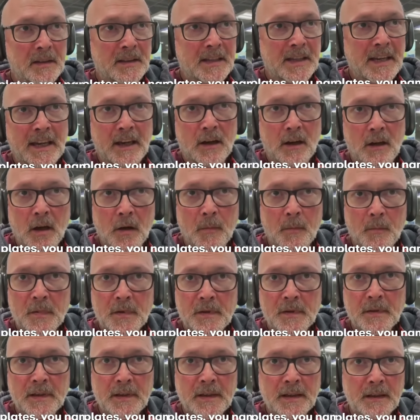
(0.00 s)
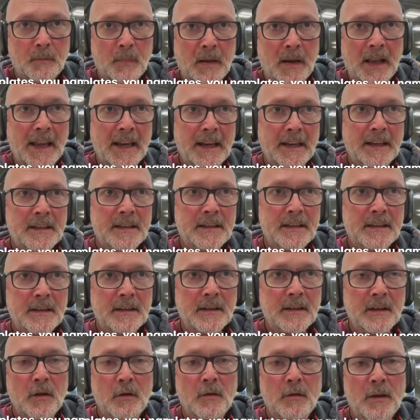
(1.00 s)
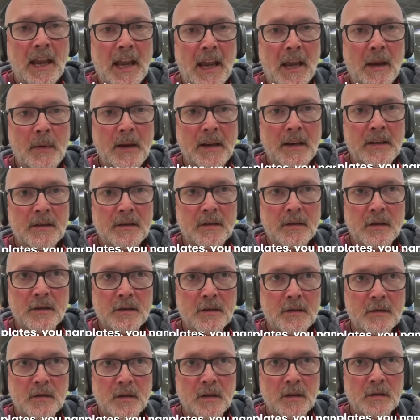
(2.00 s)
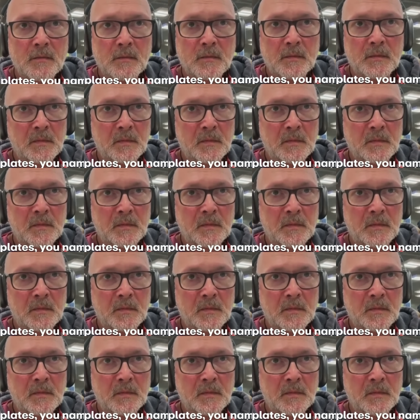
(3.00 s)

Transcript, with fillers: two cups you just just